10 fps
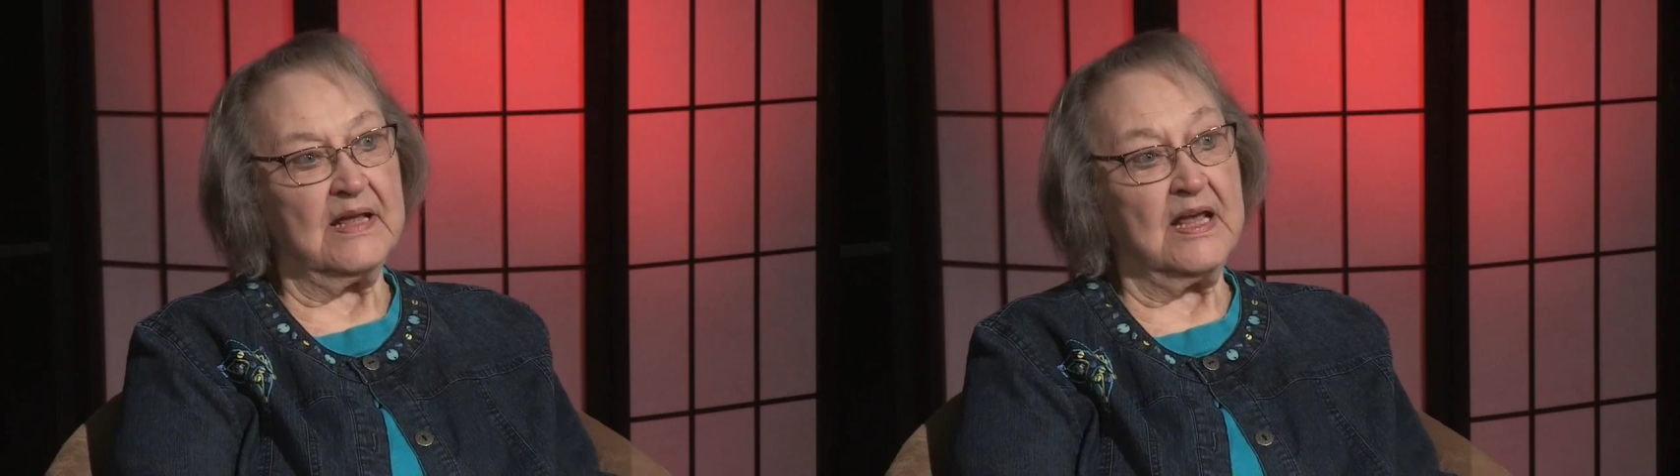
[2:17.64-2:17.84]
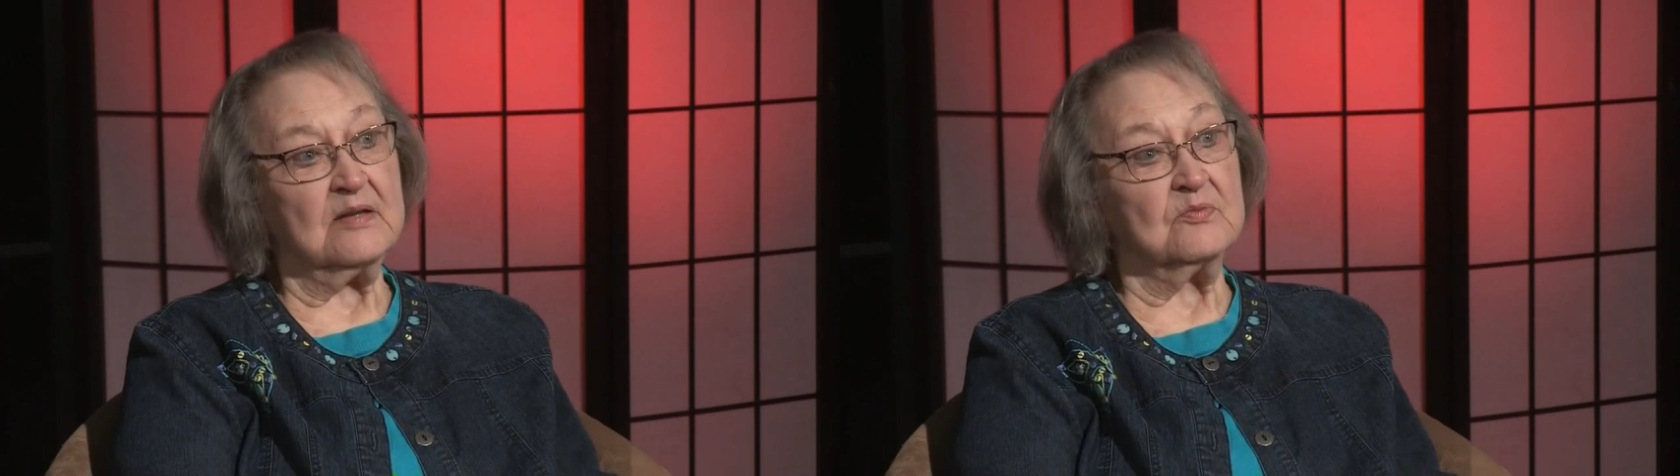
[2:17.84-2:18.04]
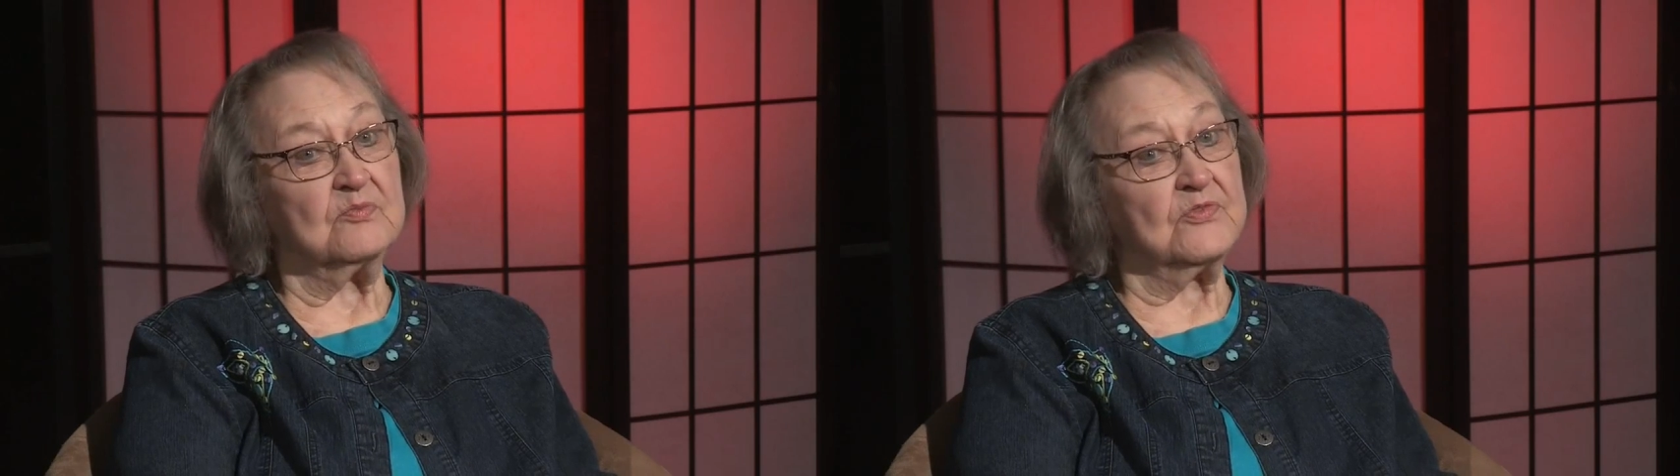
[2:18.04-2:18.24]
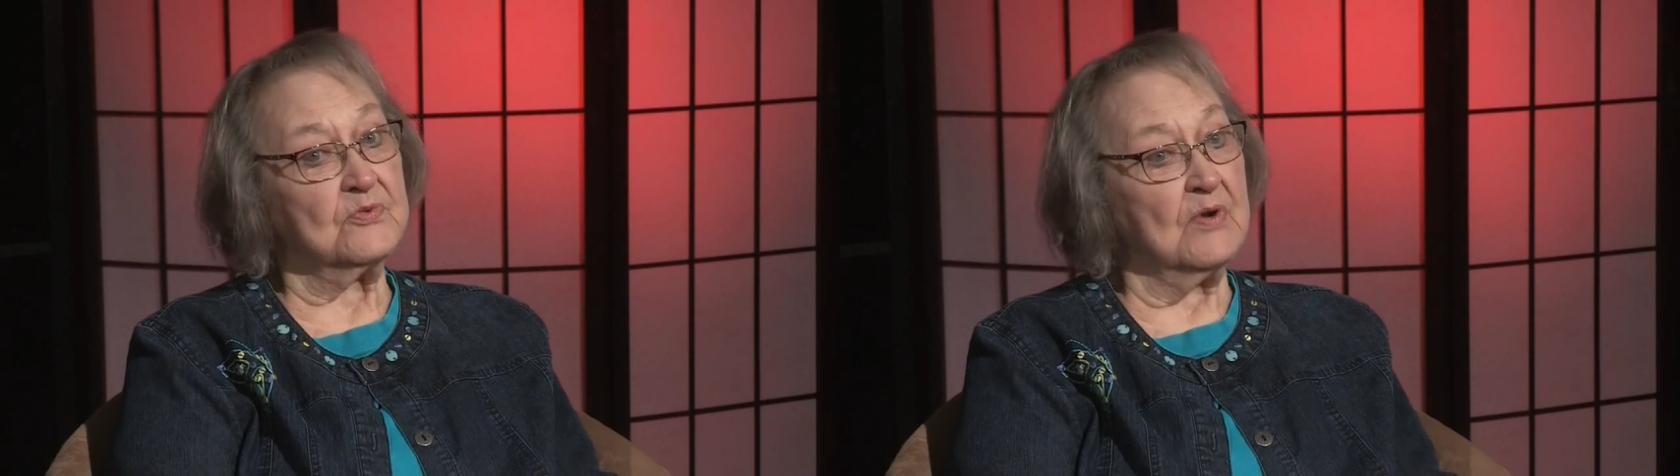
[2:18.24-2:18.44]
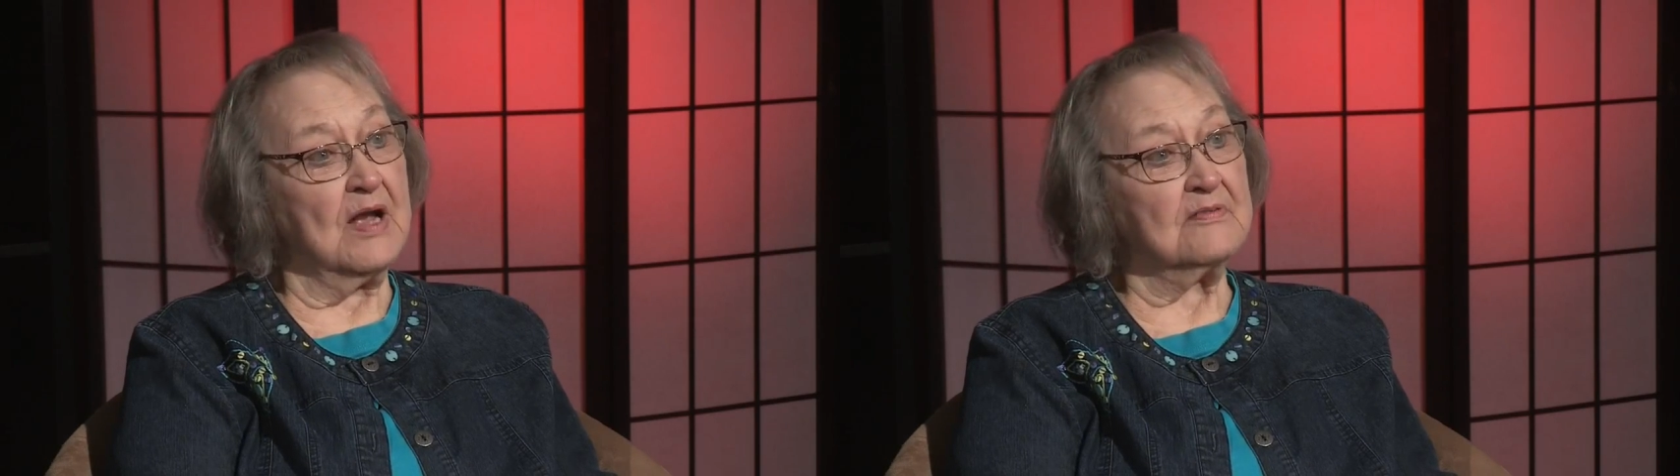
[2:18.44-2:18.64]
And
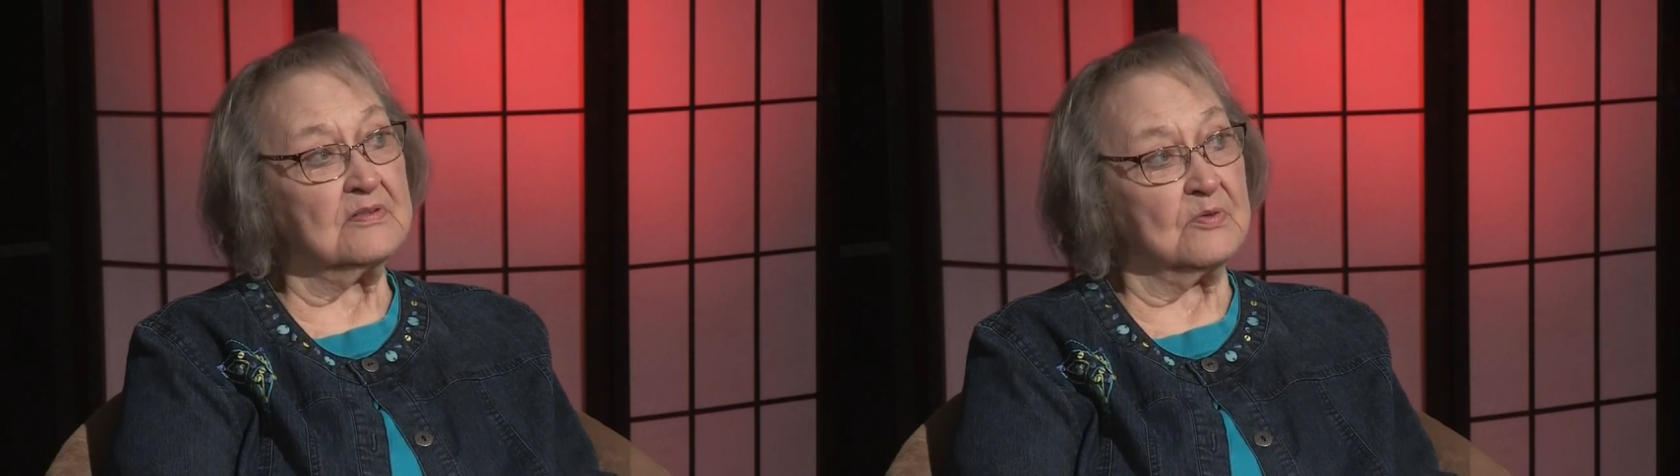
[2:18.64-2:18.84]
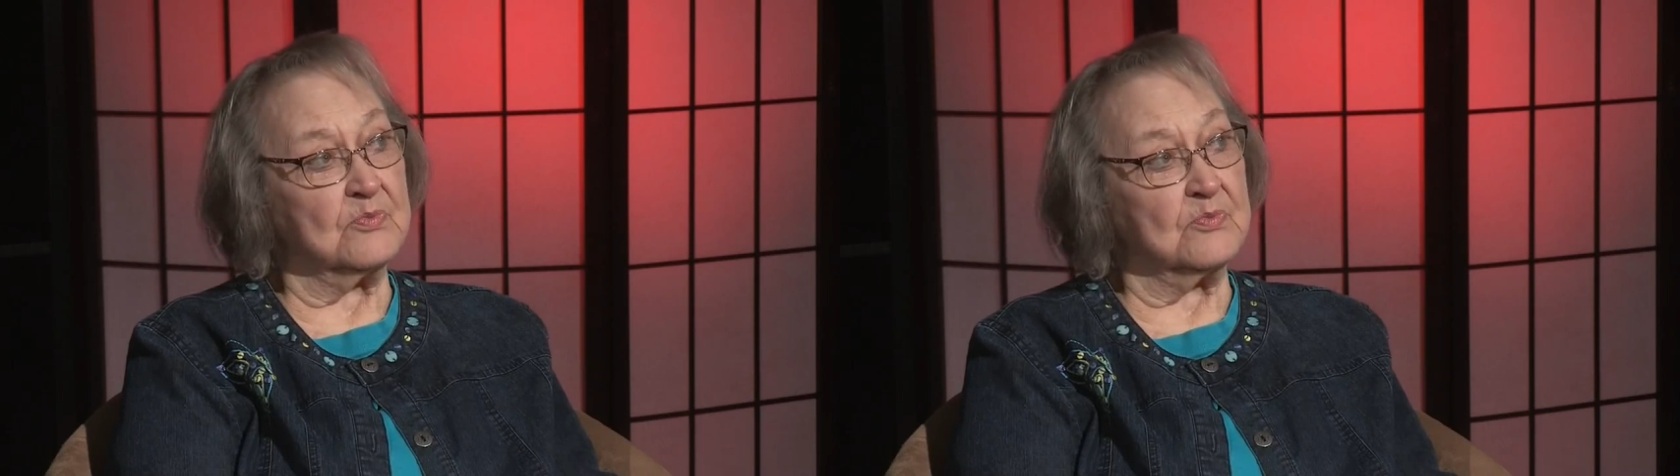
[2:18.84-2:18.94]
throughout the